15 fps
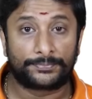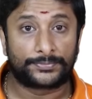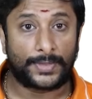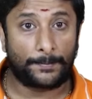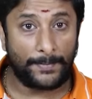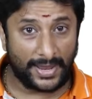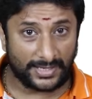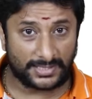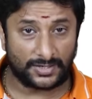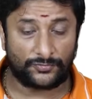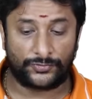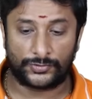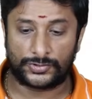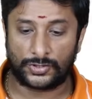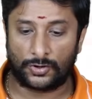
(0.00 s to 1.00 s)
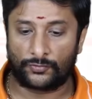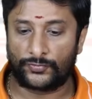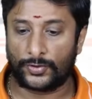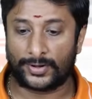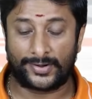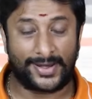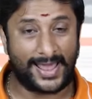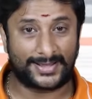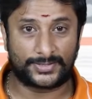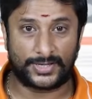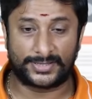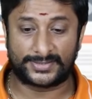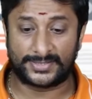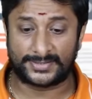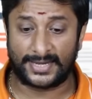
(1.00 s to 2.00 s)
the major feature of your
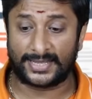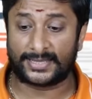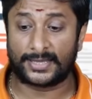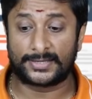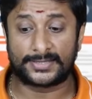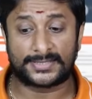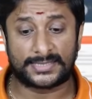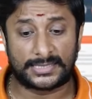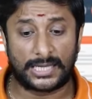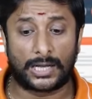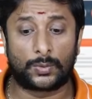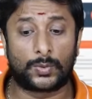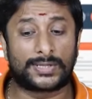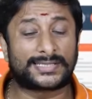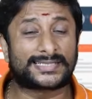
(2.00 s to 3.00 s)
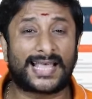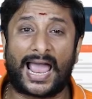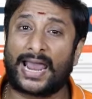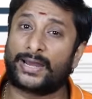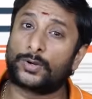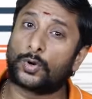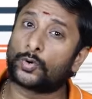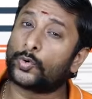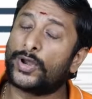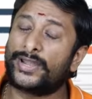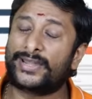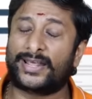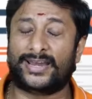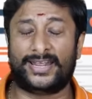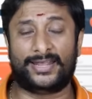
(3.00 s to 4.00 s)
React.Js is like a server-side
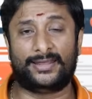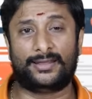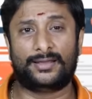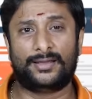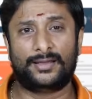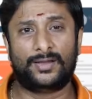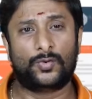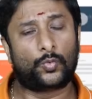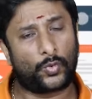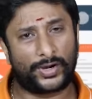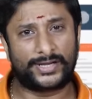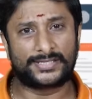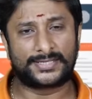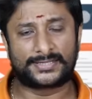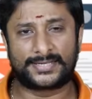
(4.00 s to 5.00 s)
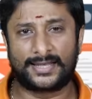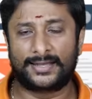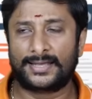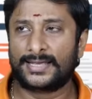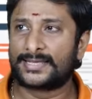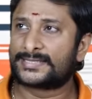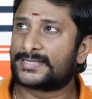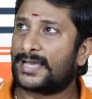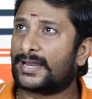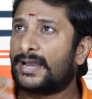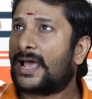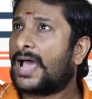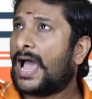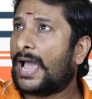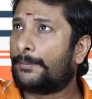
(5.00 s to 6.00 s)
rendering. What is it, sir?
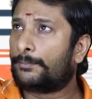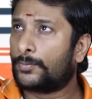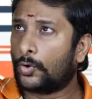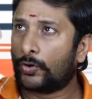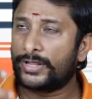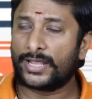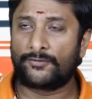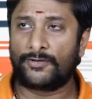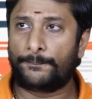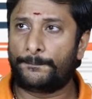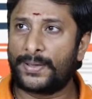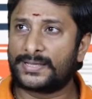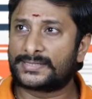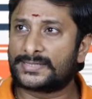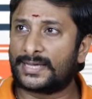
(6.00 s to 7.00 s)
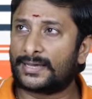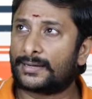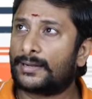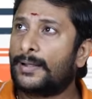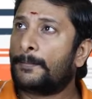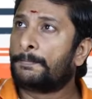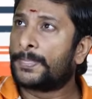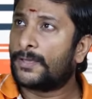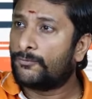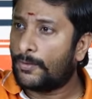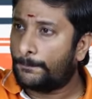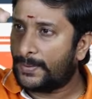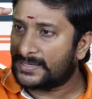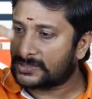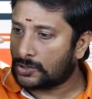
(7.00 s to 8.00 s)
Sir, I'm loading a web page, sir. The
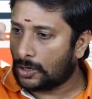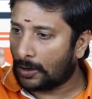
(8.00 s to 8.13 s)
web page